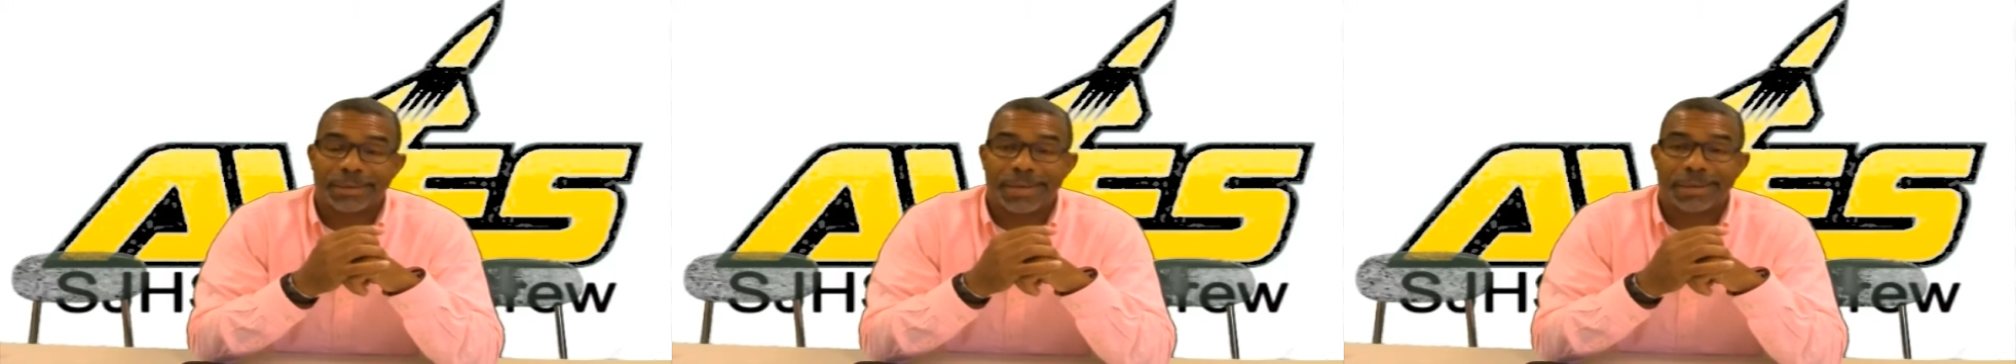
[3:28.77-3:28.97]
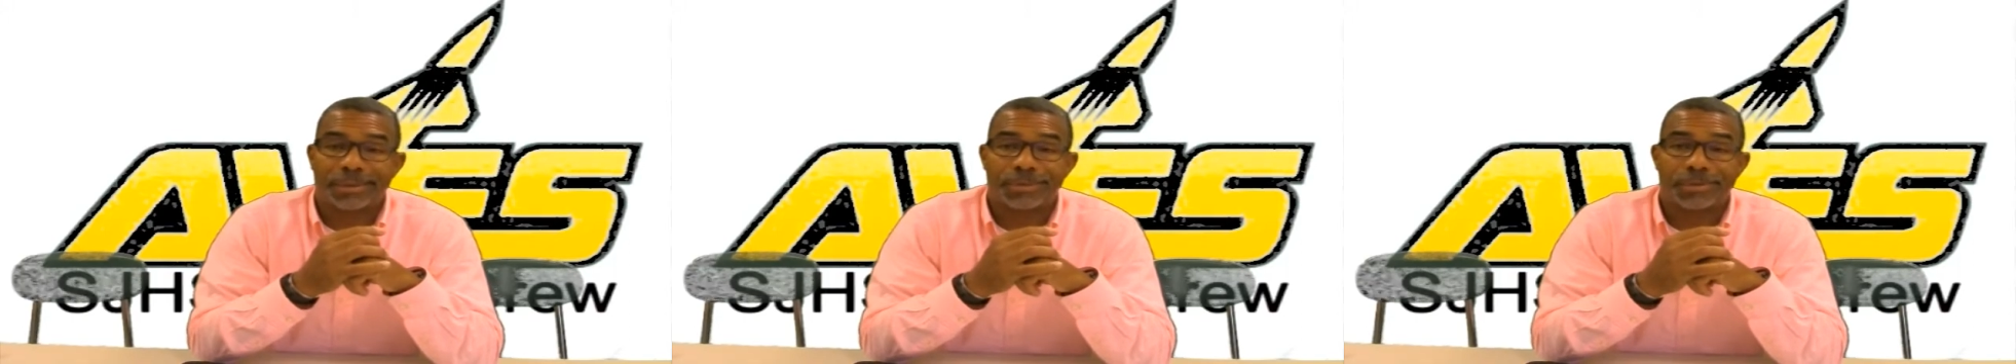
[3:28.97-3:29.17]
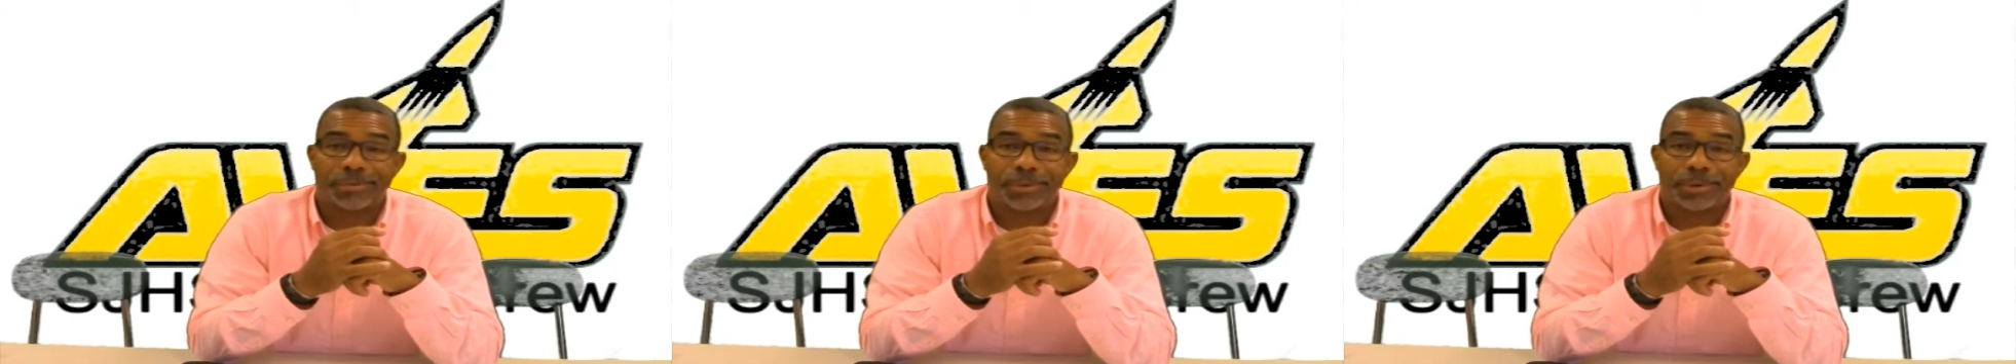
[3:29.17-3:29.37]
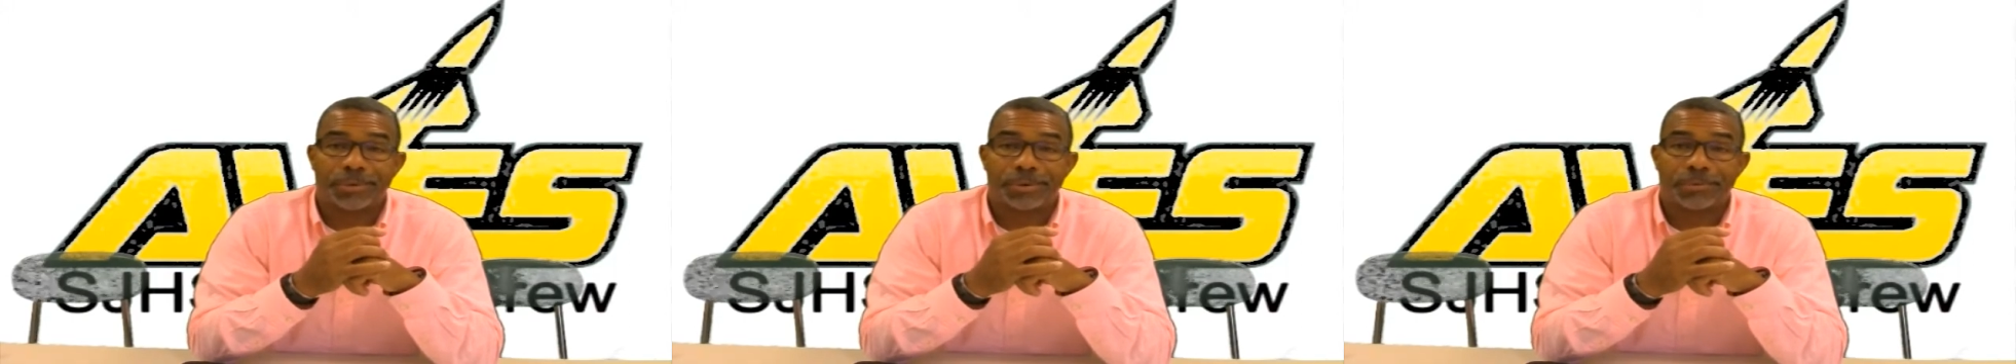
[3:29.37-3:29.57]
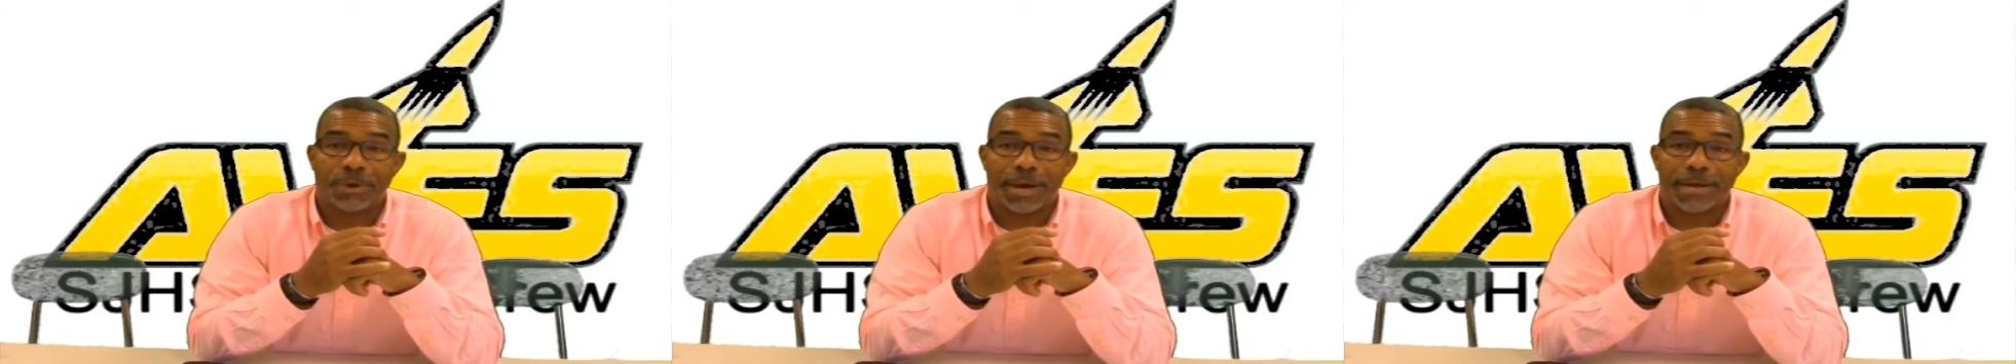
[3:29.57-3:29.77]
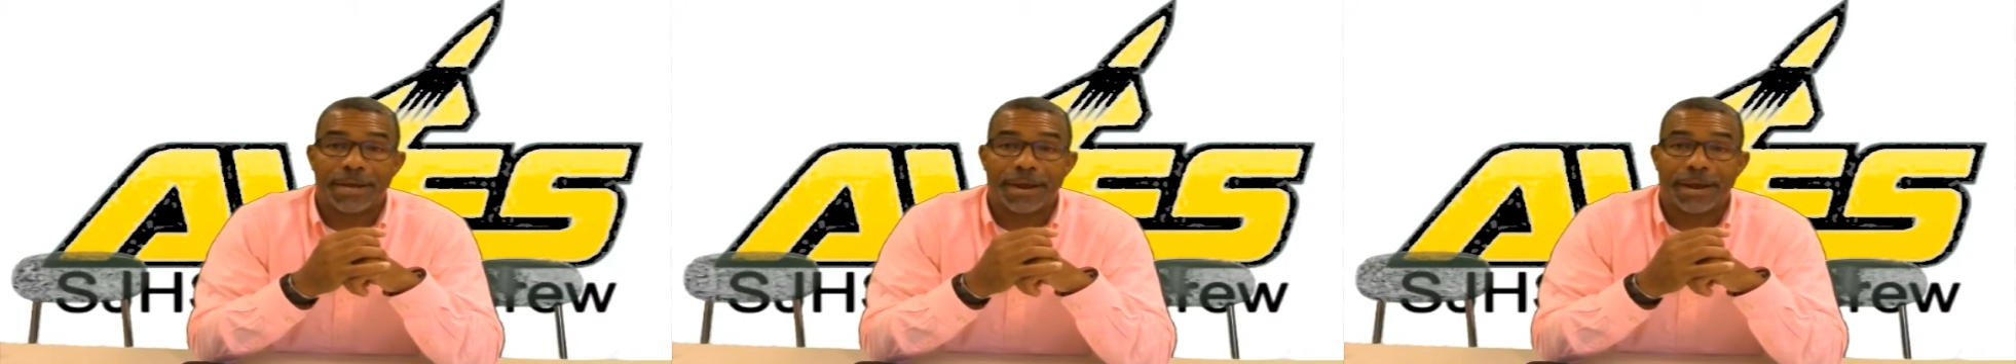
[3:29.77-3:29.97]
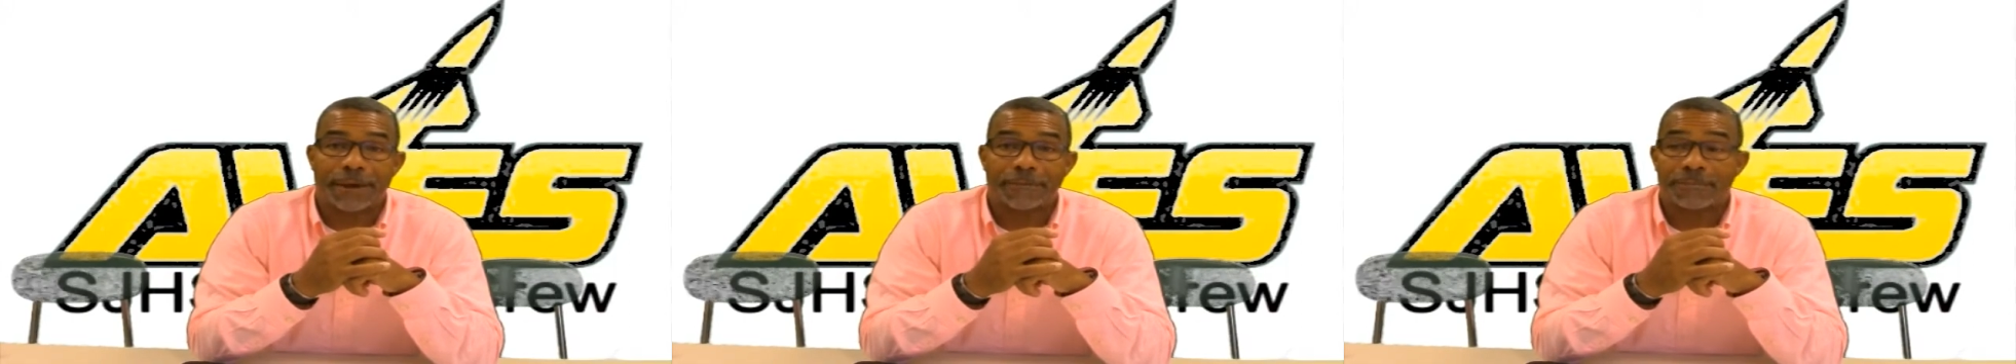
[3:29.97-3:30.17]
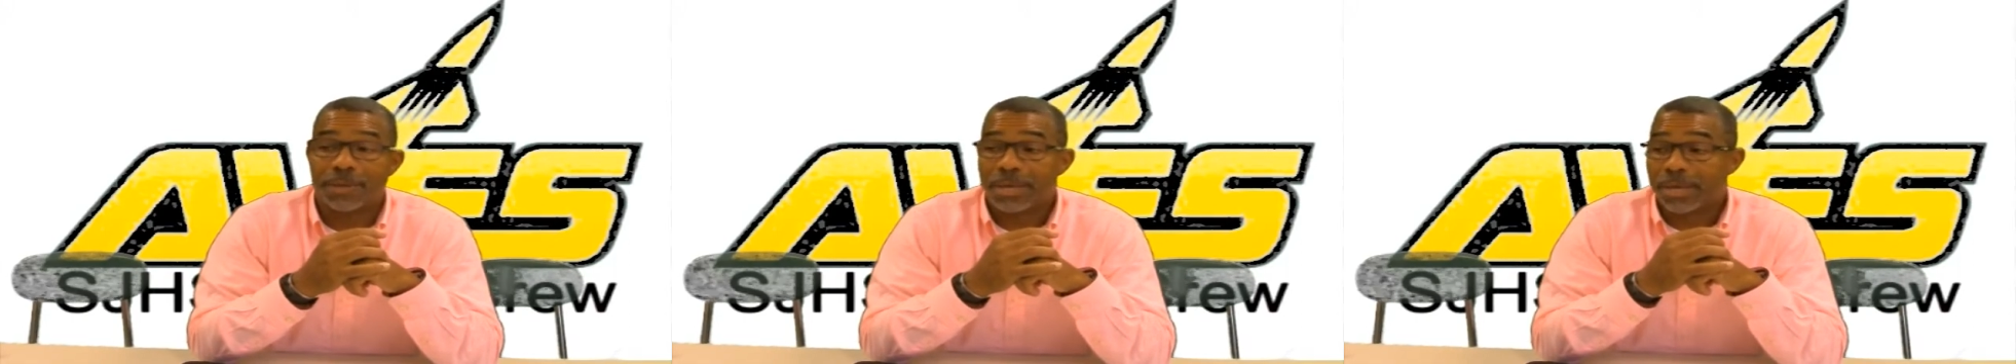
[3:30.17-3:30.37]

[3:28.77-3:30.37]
That is going on right now.